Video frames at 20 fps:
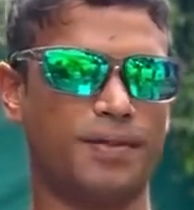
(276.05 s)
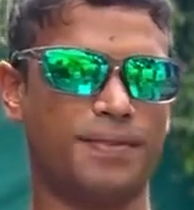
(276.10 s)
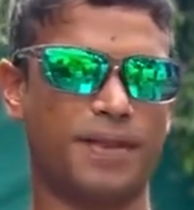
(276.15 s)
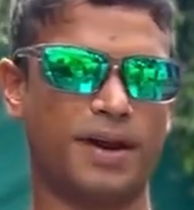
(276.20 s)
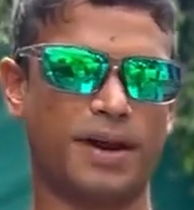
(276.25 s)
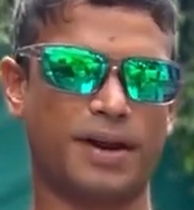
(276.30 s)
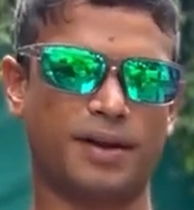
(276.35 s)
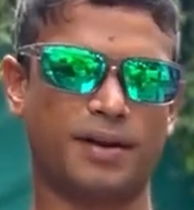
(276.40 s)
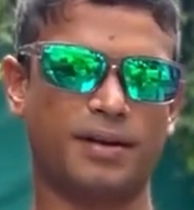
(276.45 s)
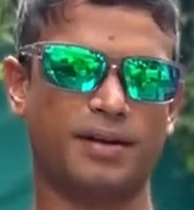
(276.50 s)
at
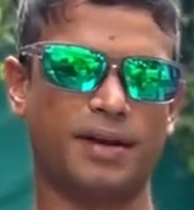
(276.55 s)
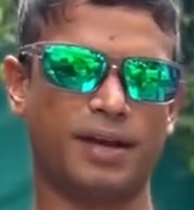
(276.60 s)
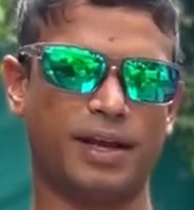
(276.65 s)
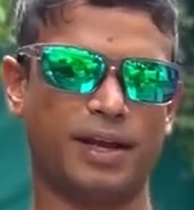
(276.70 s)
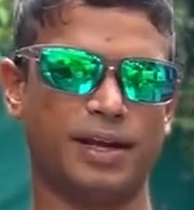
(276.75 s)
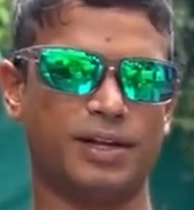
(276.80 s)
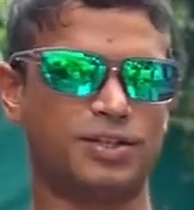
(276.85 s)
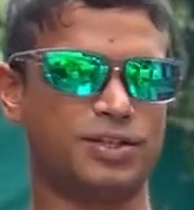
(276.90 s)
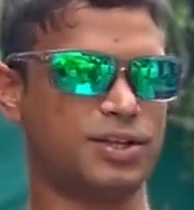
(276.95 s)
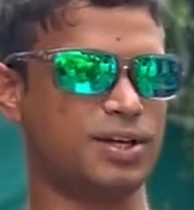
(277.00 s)
that
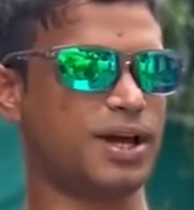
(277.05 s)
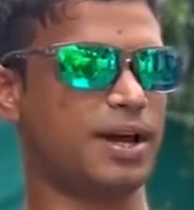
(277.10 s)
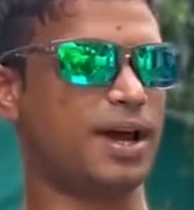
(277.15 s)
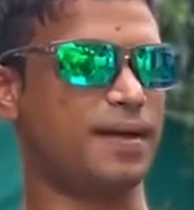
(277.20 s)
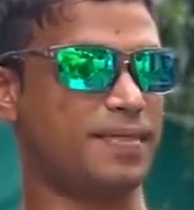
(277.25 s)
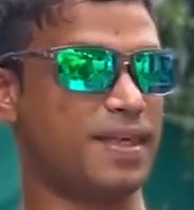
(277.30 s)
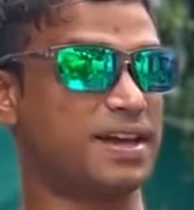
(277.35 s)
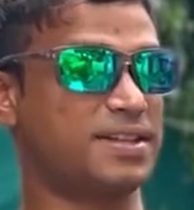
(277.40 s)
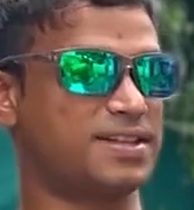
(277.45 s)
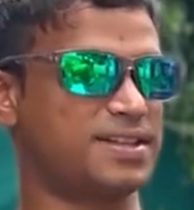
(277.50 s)
age,
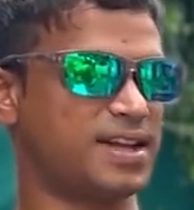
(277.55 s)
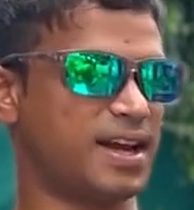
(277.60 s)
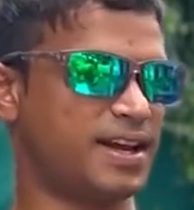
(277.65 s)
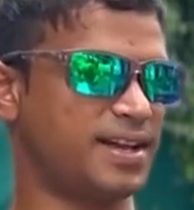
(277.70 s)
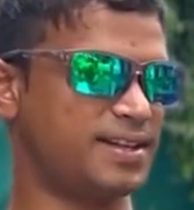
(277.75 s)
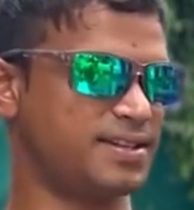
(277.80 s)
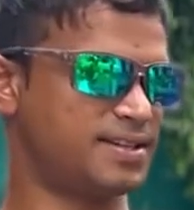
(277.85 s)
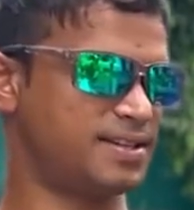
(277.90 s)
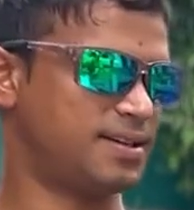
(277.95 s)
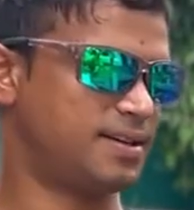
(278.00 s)
at that
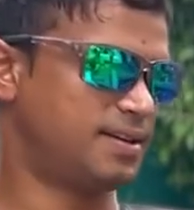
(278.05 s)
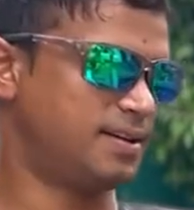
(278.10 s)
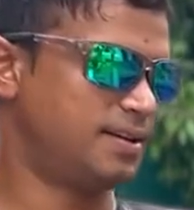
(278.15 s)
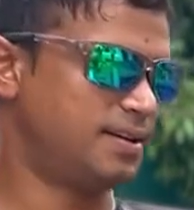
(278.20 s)
size.